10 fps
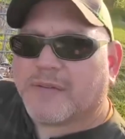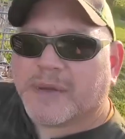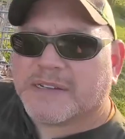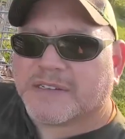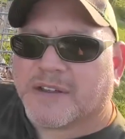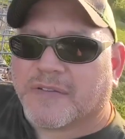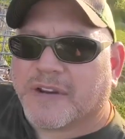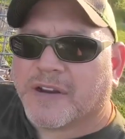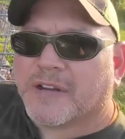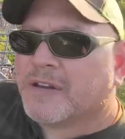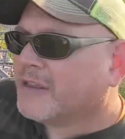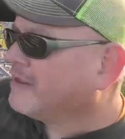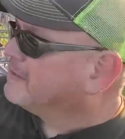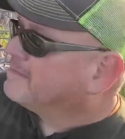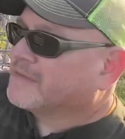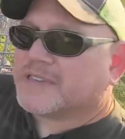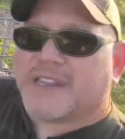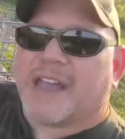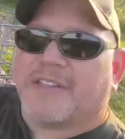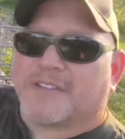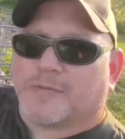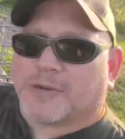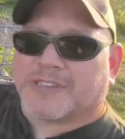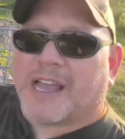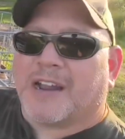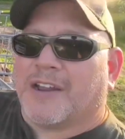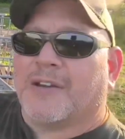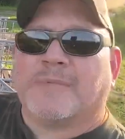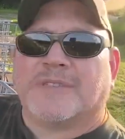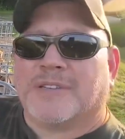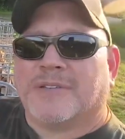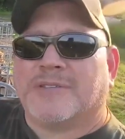pieces over here. See how this works. I don't know, I'm still